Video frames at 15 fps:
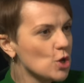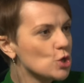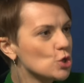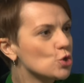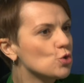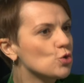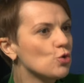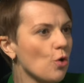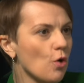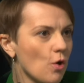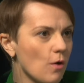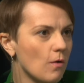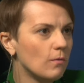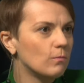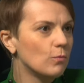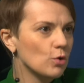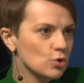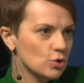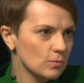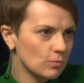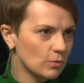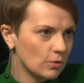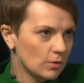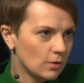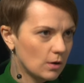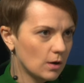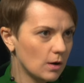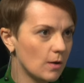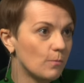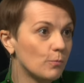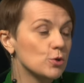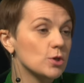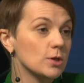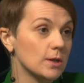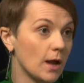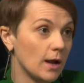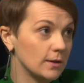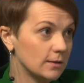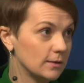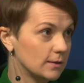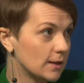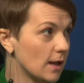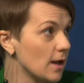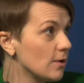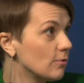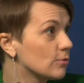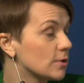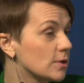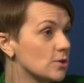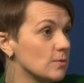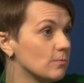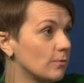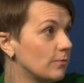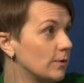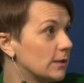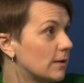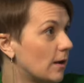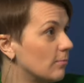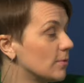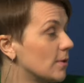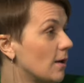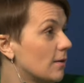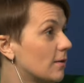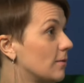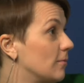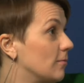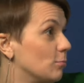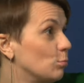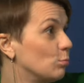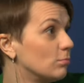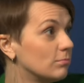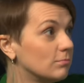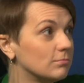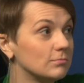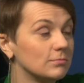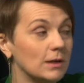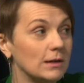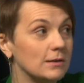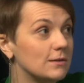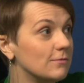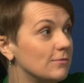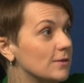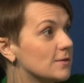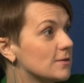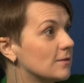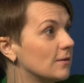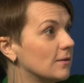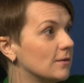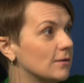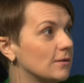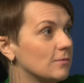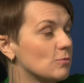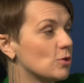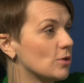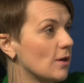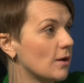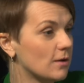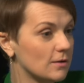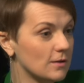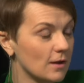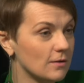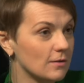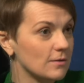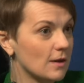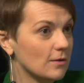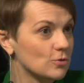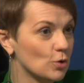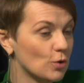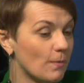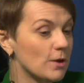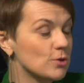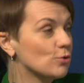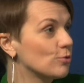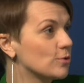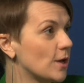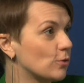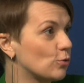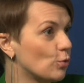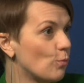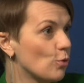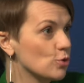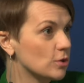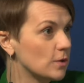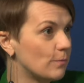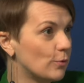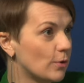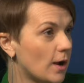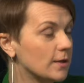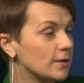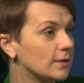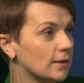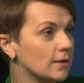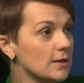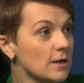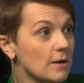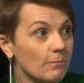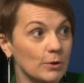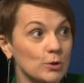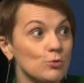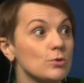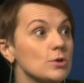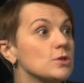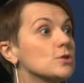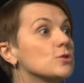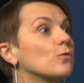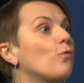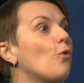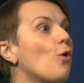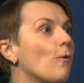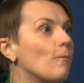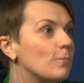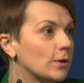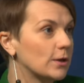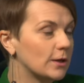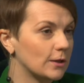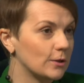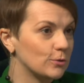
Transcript: What could you do? What would you start with? What would be the first step? You as an activist, as a civil society representative,